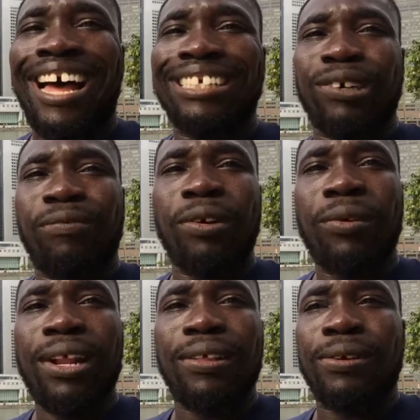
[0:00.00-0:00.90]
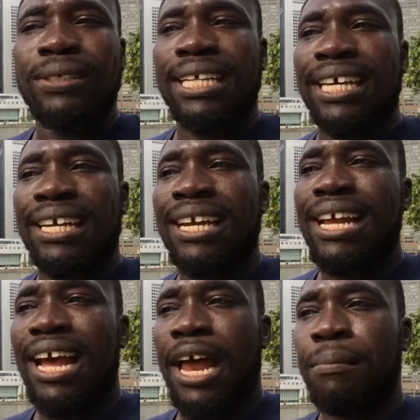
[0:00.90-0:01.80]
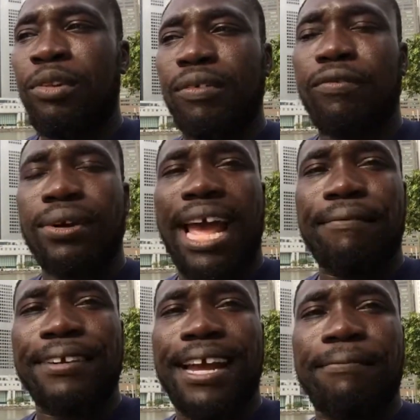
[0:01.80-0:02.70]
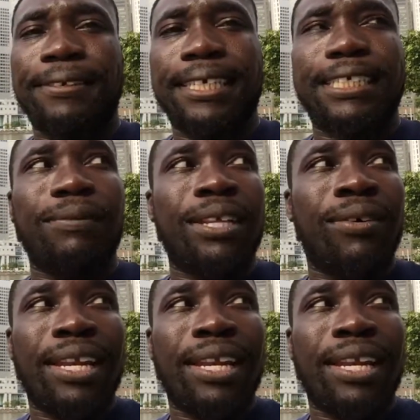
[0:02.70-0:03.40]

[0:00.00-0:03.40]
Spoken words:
So if you're one of those there, I'm looking forward to having a conversation with you.